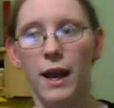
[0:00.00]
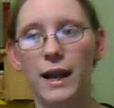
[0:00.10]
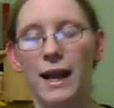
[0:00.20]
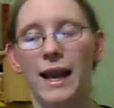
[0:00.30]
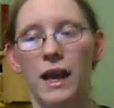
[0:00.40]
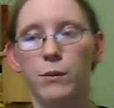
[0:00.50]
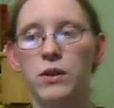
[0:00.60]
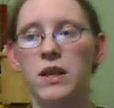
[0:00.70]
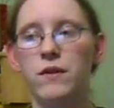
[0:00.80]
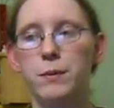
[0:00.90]
and that
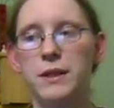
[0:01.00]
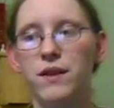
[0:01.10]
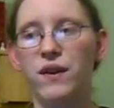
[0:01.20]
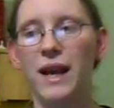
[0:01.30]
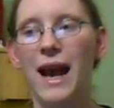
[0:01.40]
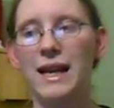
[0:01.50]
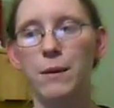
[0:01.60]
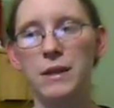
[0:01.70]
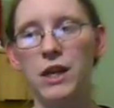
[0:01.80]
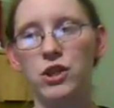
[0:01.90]
animals have specific
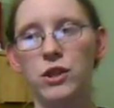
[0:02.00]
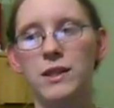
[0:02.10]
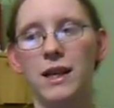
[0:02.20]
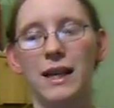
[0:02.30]
adaptations